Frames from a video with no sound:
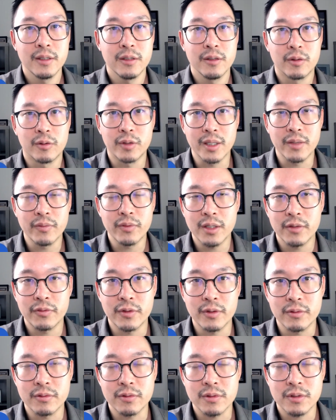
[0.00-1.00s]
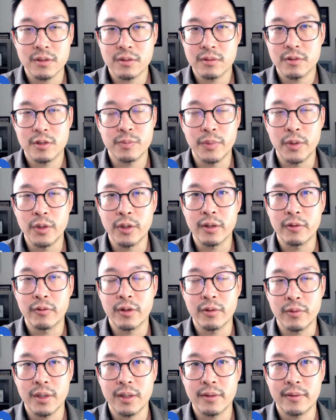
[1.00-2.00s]
Or even if you've spoken with
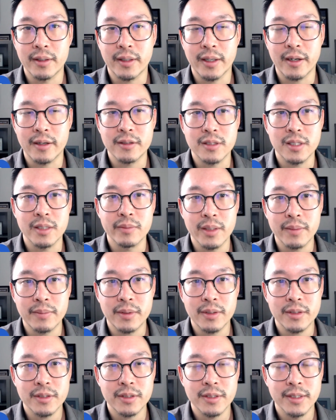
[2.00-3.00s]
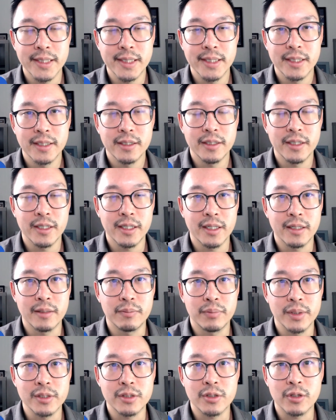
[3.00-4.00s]
one of our CARES team members,
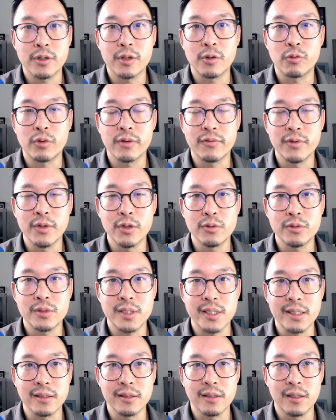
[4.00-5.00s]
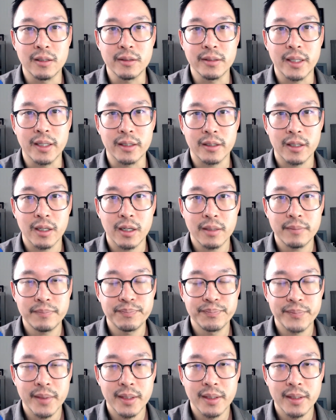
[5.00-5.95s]
please go to reviewteamlaw.com.